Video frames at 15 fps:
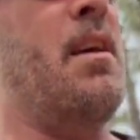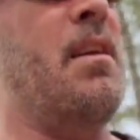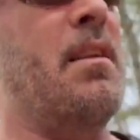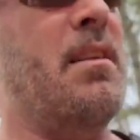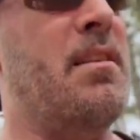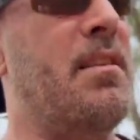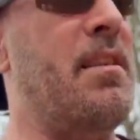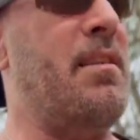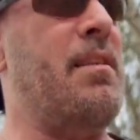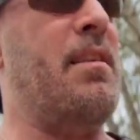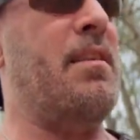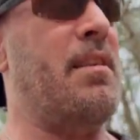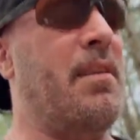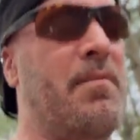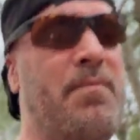It's
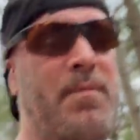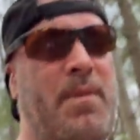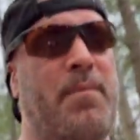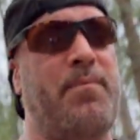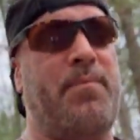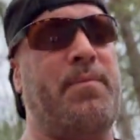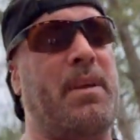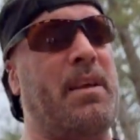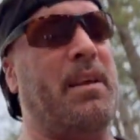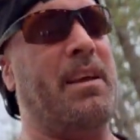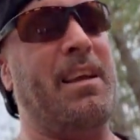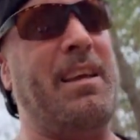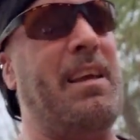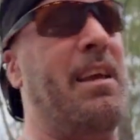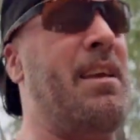the, the, the
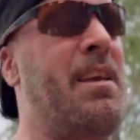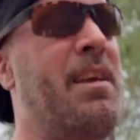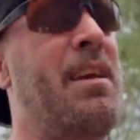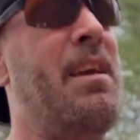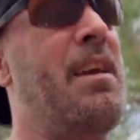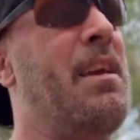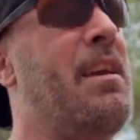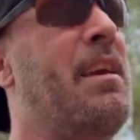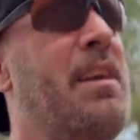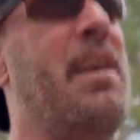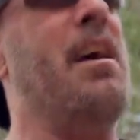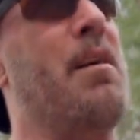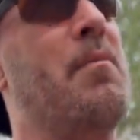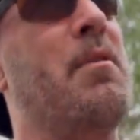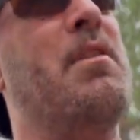like e,
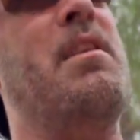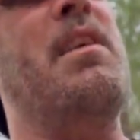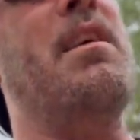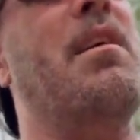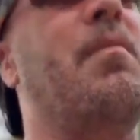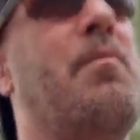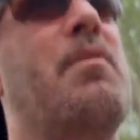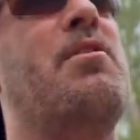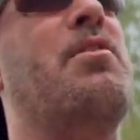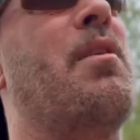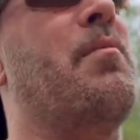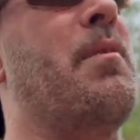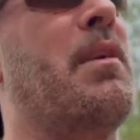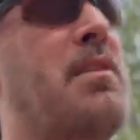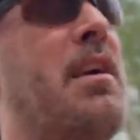EM or DM or
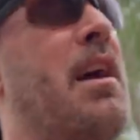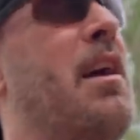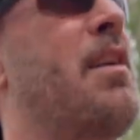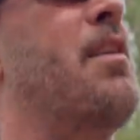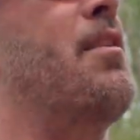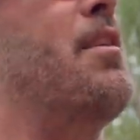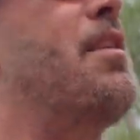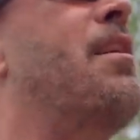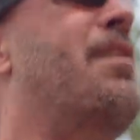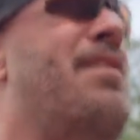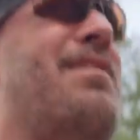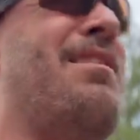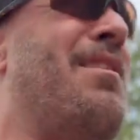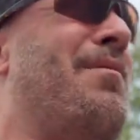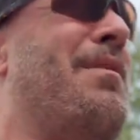something like that,
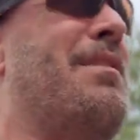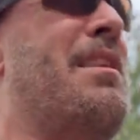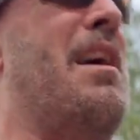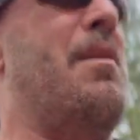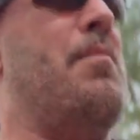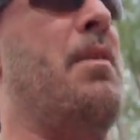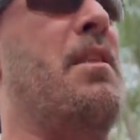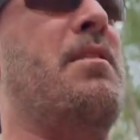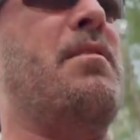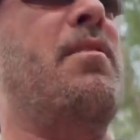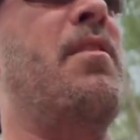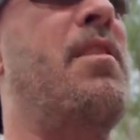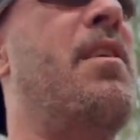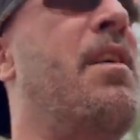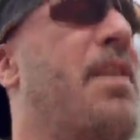something like that. But it's
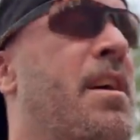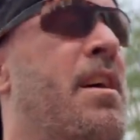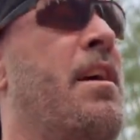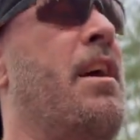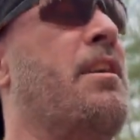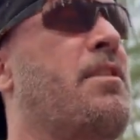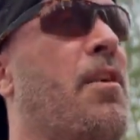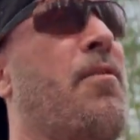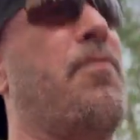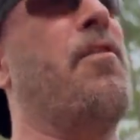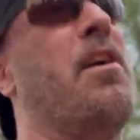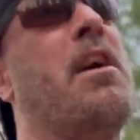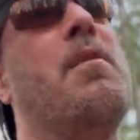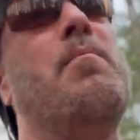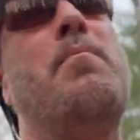it's a
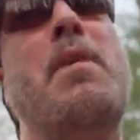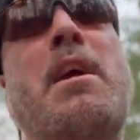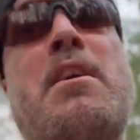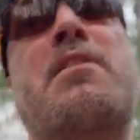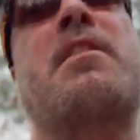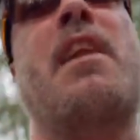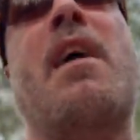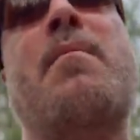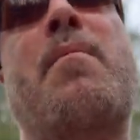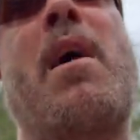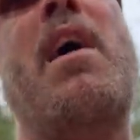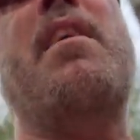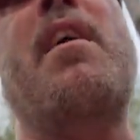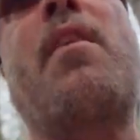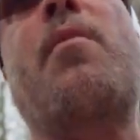friggin' beast, and I'd buy
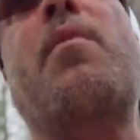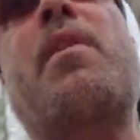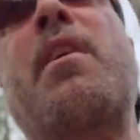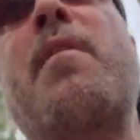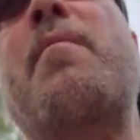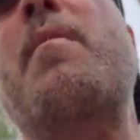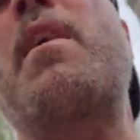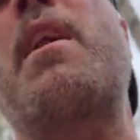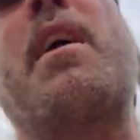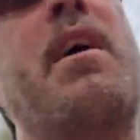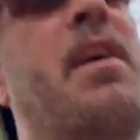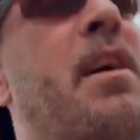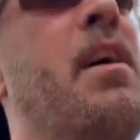another one in a minute.